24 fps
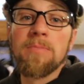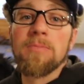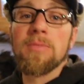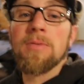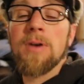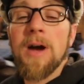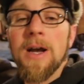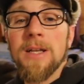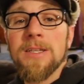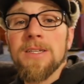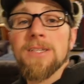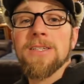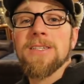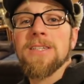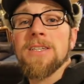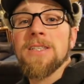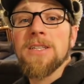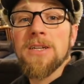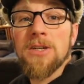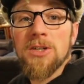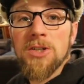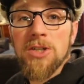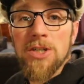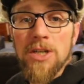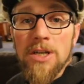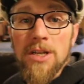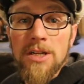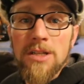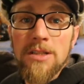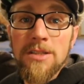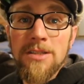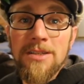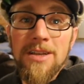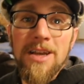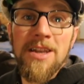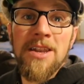processing their
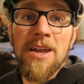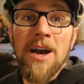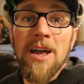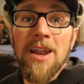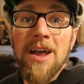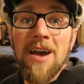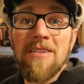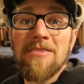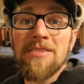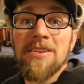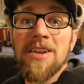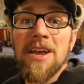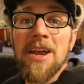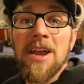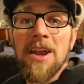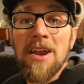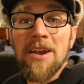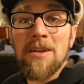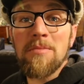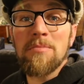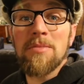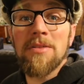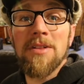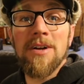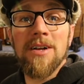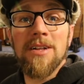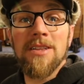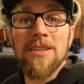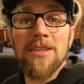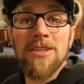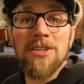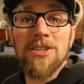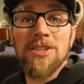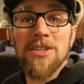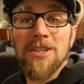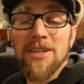chickens and not having to hand
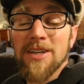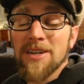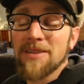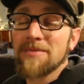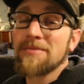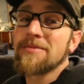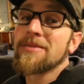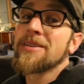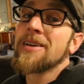pluck this year.